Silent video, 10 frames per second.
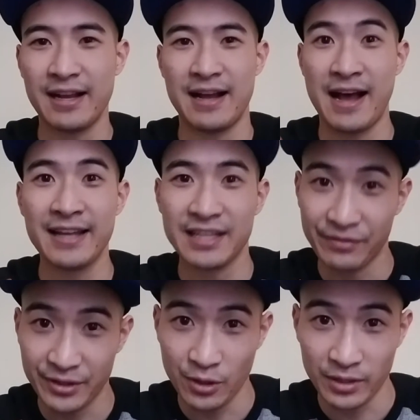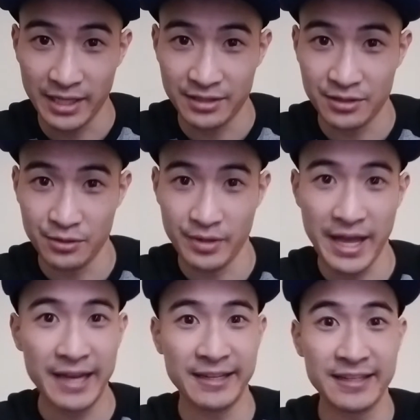I definitely don't like to do
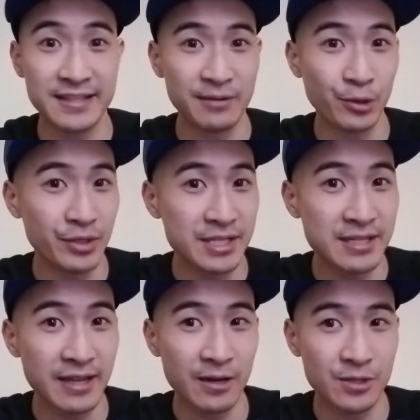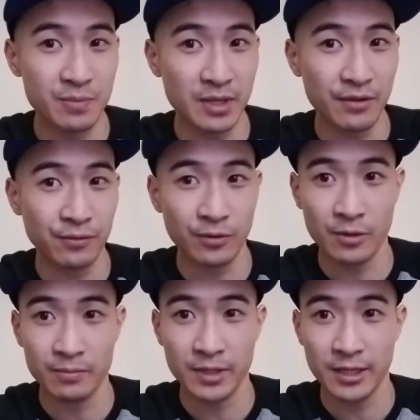that, and it really scares me
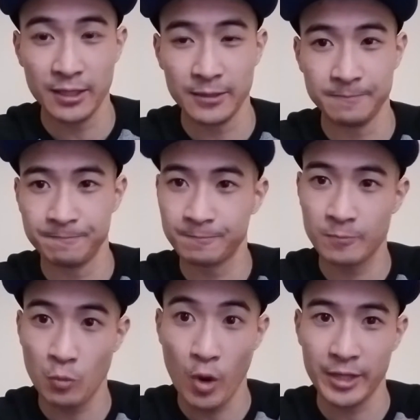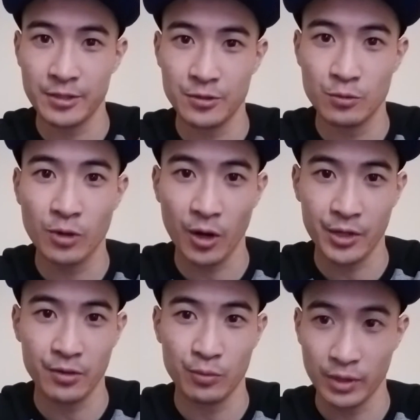from wanting to do
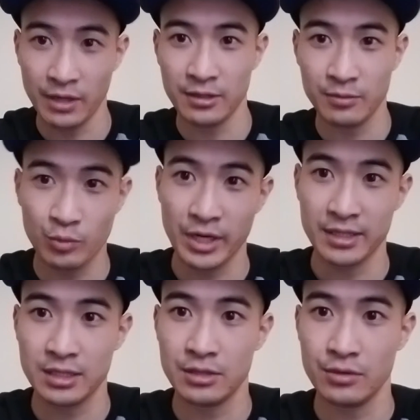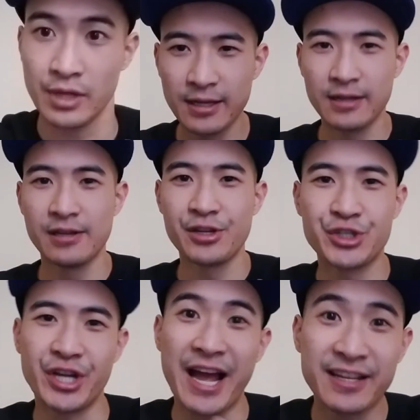cardio when I did do that.
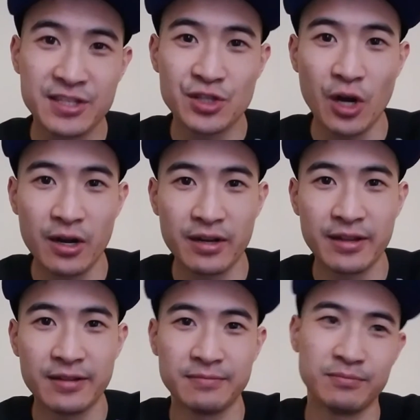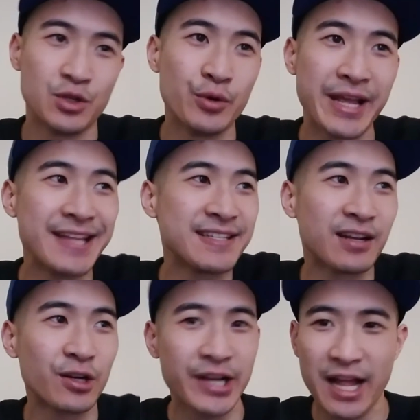Shit, I could start doing
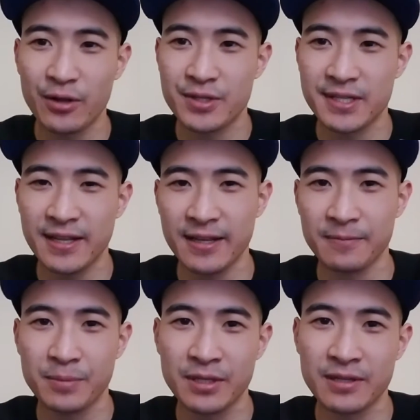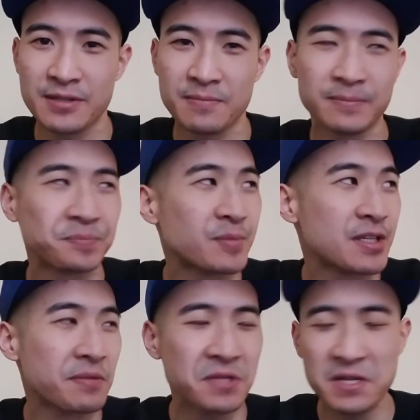1800 calories today because
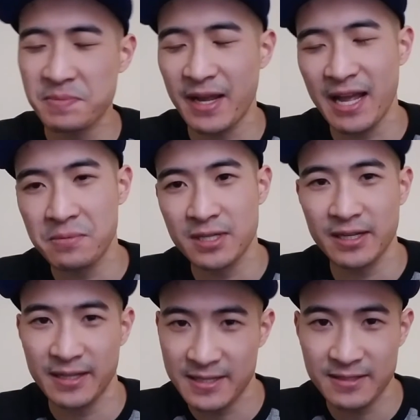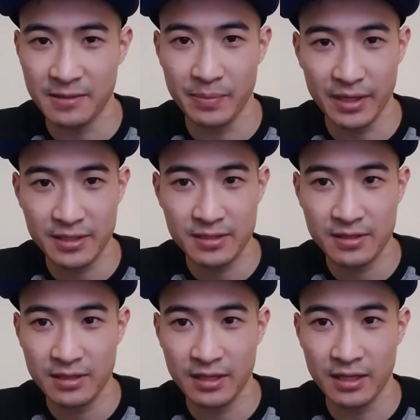sometimes my appetite isn't the
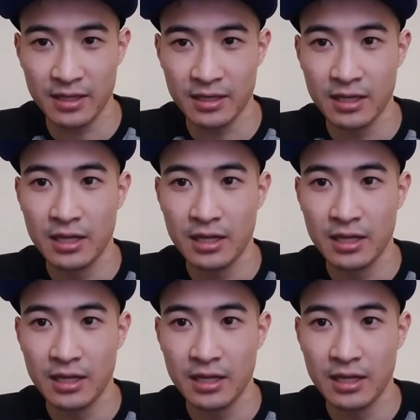best, and